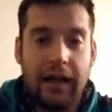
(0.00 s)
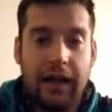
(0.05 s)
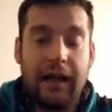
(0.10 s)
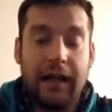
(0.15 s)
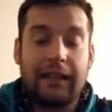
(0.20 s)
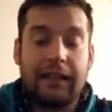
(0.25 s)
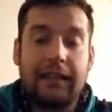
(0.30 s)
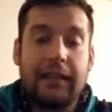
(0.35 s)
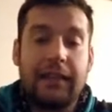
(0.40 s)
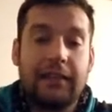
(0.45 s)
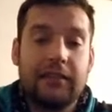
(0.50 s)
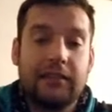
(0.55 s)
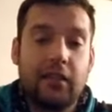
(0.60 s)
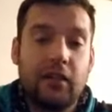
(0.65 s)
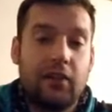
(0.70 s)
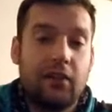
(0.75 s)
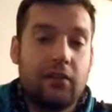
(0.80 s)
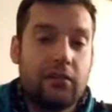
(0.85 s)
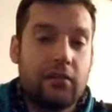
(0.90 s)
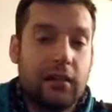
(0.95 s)
think
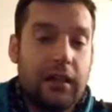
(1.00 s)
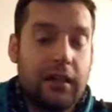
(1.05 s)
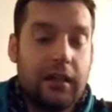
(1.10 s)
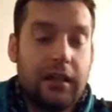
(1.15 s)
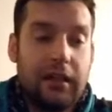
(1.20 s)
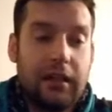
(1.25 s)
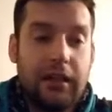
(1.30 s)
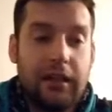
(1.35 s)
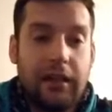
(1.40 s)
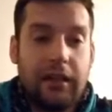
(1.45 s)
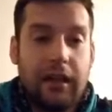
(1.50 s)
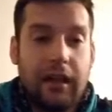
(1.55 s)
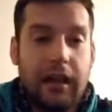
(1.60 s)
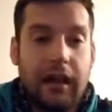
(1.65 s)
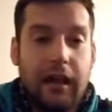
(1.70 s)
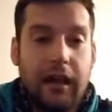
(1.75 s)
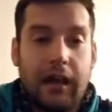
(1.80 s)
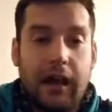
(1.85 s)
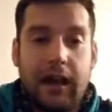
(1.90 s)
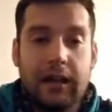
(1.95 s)
so.
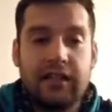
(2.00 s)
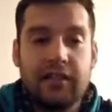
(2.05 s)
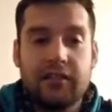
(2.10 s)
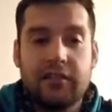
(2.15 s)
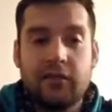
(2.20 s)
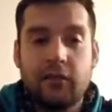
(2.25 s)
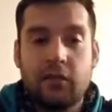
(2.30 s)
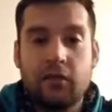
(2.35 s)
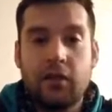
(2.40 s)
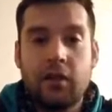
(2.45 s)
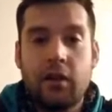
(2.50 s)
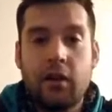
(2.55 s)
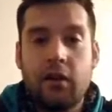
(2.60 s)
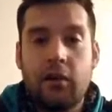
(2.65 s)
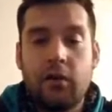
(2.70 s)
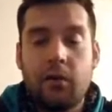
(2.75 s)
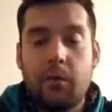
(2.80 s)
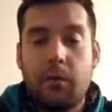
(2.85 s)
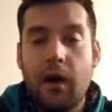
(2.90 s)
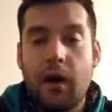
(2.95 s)
I just don't
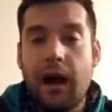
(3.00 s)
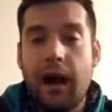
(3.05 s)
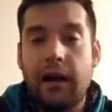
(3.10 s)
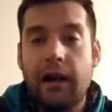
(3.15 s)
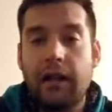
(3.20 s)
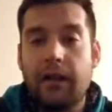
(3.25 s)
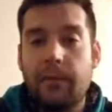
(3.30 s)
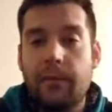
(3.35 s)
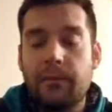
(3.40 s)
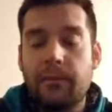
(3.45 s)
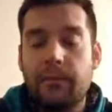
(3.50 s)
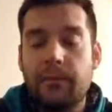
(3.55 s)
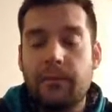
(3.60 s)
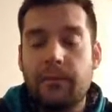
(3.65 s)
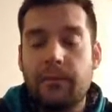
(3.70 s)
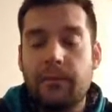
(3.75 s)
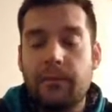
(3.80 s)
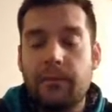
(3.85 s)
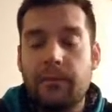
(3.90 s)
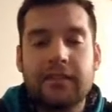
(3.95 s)
know. But the
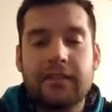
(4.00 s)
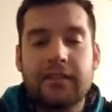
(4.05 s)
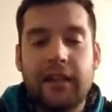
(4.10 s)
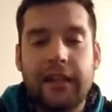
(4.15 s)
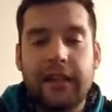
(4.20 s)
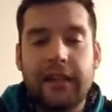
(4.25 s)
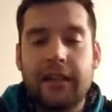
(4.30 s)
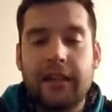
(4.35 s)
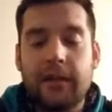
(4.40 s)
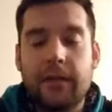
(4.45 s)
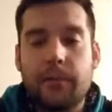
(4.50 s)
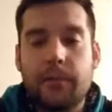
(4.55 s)
thing is, like,